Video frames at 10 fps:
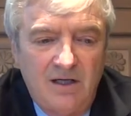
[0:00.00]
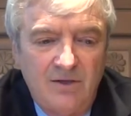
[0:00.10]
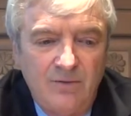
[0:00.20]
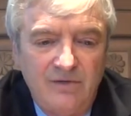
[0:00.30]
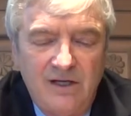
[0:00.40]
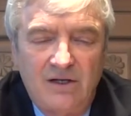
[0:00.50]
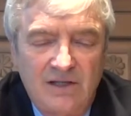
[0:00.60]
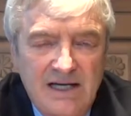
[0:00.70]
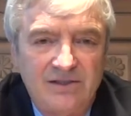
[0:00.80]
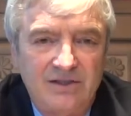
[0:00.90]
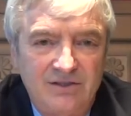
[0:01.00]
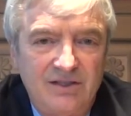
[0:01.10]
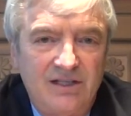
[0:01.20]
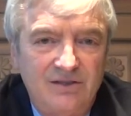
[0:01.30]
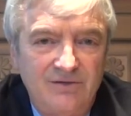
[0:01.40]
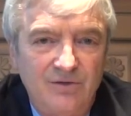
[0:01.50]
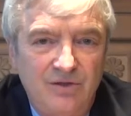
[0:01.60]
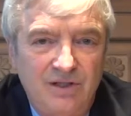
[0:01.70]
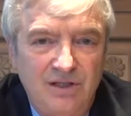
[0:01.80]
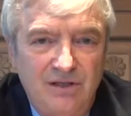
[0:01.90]
We've had a lot of success. If you
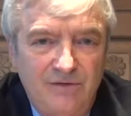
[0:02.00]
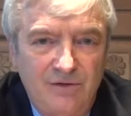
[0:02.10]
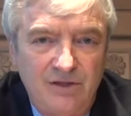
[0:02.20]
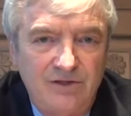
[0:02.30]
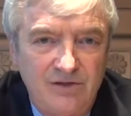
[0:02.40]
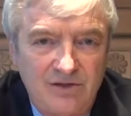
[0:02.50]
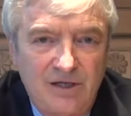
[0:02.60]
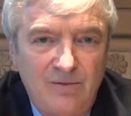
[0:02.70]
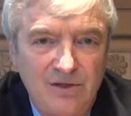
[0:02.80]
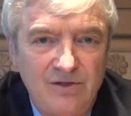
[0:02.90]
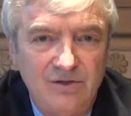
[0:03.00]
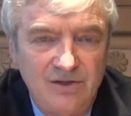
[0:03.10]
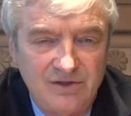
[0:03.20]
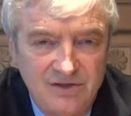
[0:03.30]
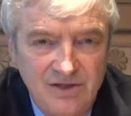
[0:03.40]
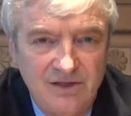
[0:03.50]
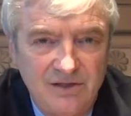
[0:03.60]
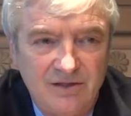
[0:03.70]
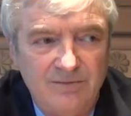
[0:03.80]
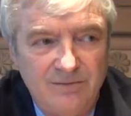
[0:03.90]
look in the verdicts and settlements, you can see
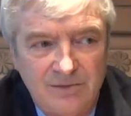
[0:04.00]
the